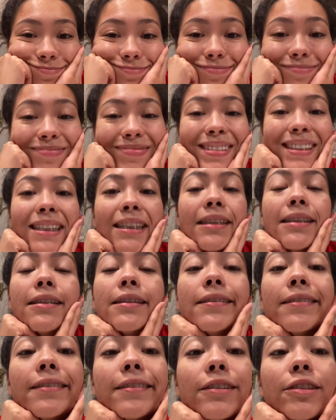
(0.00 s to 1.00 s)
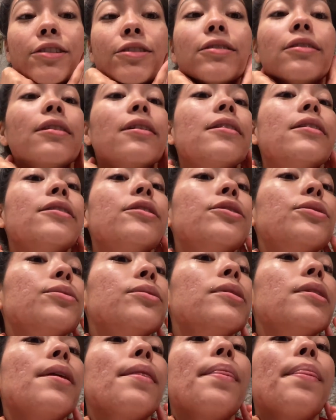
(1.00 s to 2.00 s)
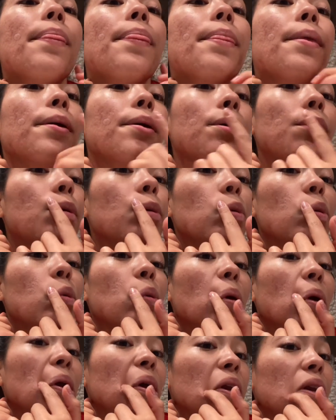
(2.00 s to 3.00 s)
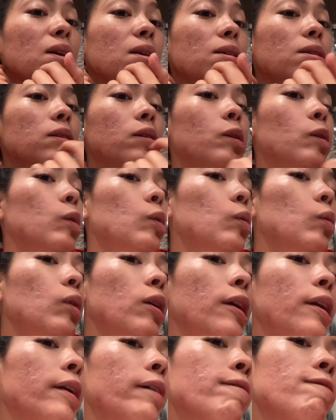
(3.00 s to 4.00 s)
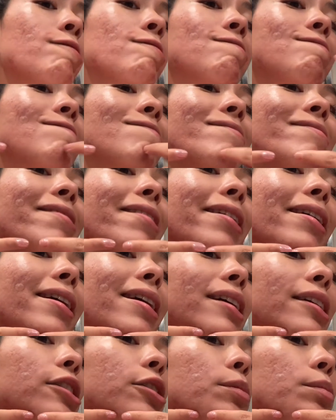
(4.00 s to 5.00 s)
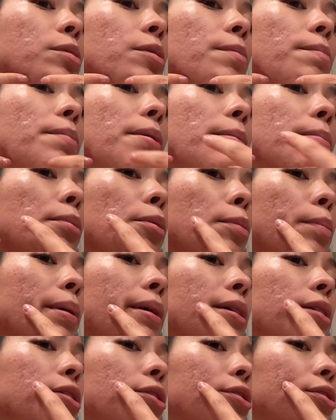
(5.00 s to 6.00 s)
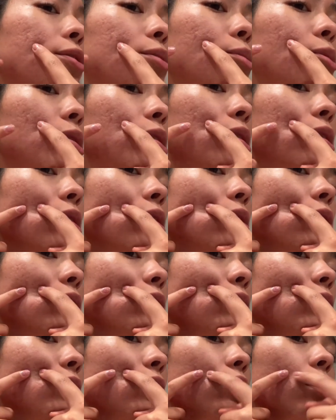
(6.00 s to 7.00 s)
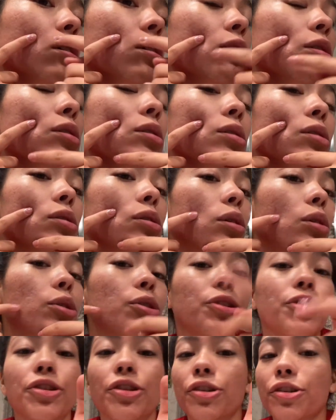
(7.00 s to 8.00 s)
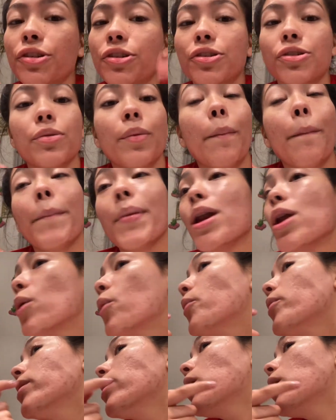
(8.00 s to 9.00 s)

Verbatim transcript: my skin is not doing the greatest right now. I had to put pimple patches because these are just blowing